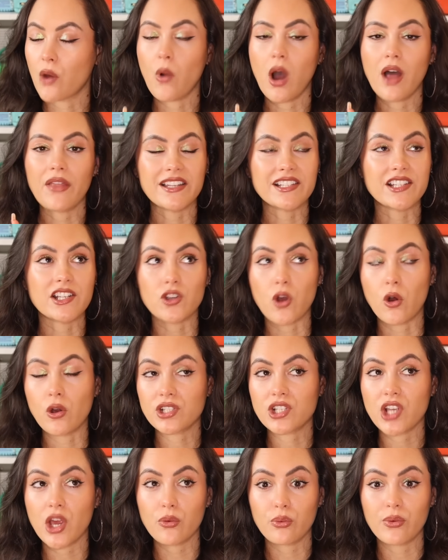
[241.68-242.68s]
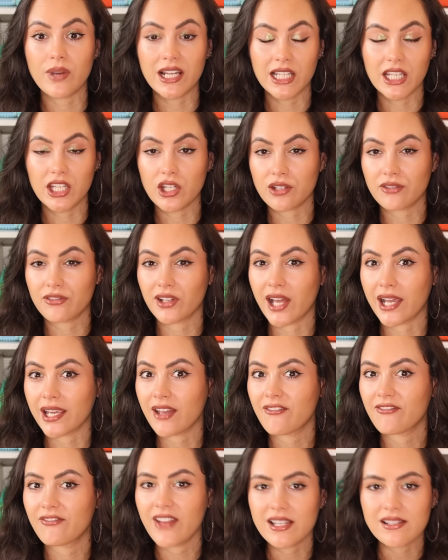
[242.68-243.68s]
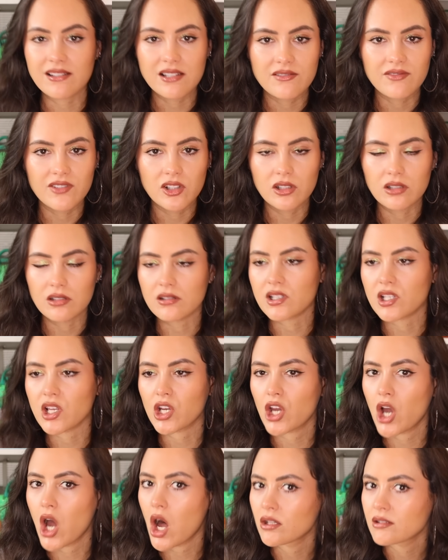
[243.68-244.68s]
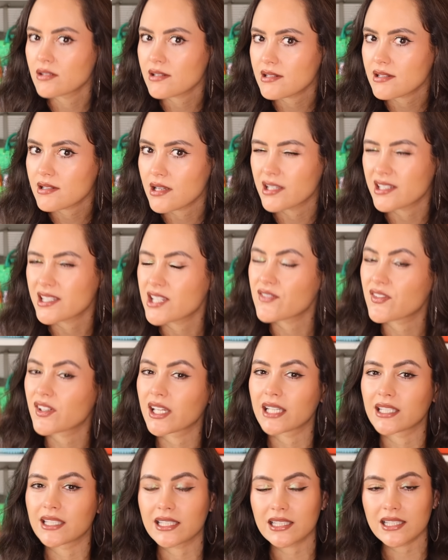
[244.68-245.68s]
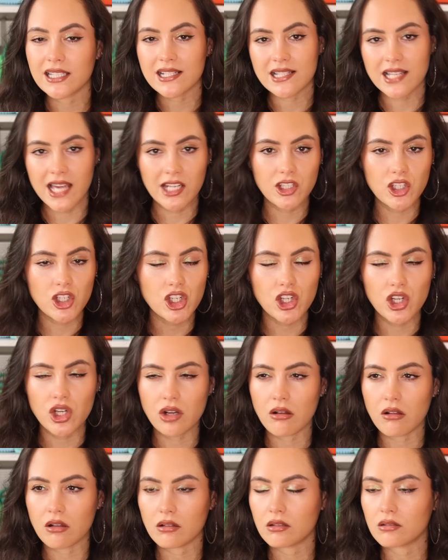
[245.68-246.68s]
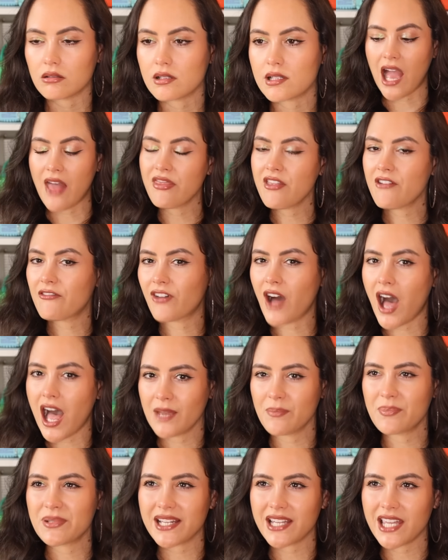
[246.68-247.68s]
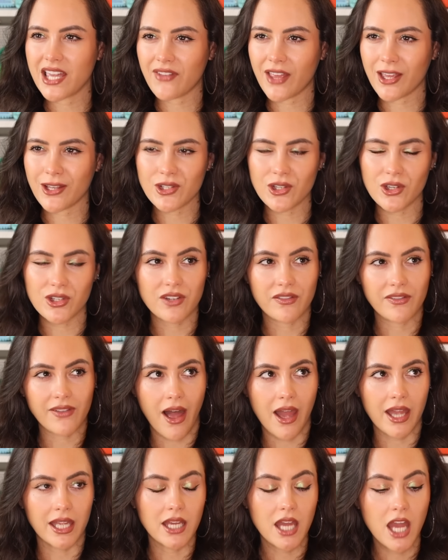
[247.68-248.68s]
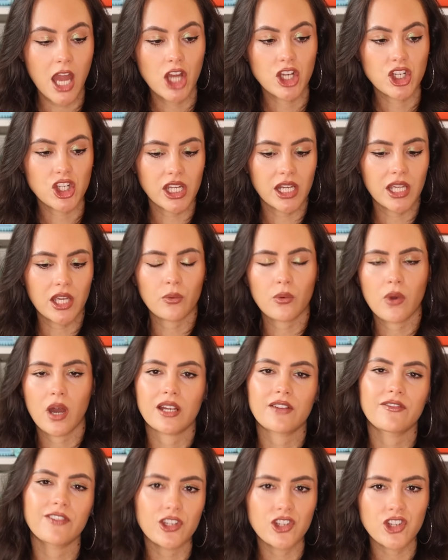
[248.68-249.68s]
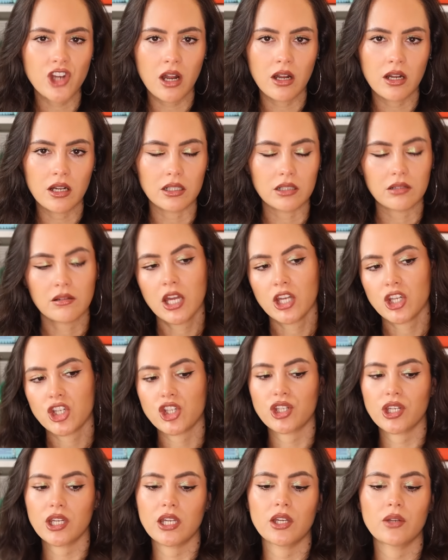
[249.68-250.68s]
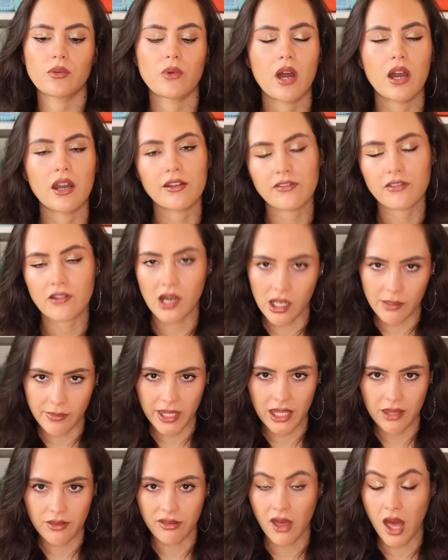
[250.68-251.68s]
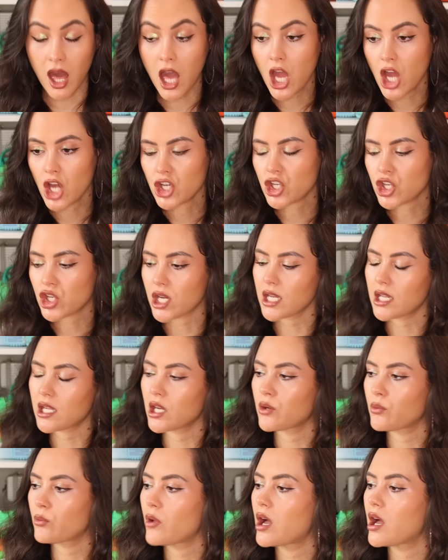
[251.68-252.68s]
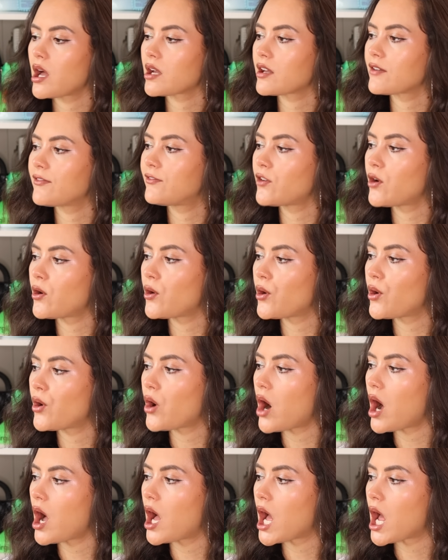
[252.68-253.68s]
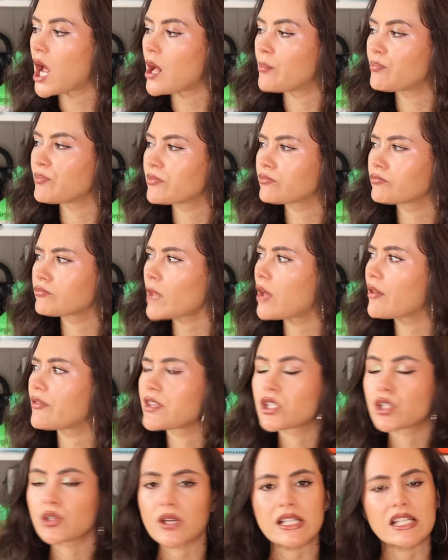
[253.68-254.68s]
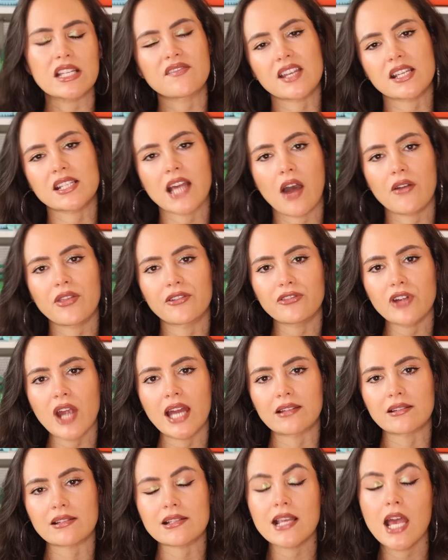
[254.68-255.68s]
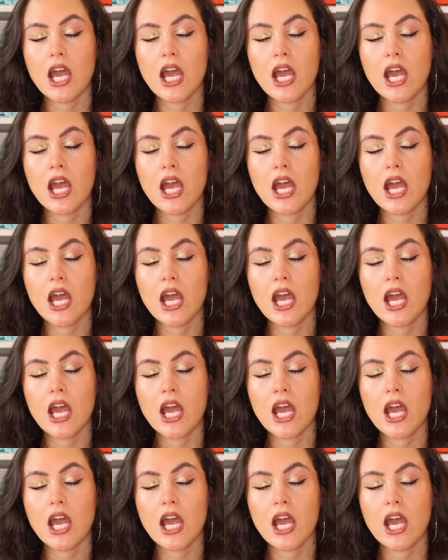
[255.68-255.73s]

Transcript: know what? This is also really good for like festivals, concerts, for like little essentials. And the vibes are giving sort of like, she can work for the jungle, she can work for Ibiza, she can work for the streets of the south of France.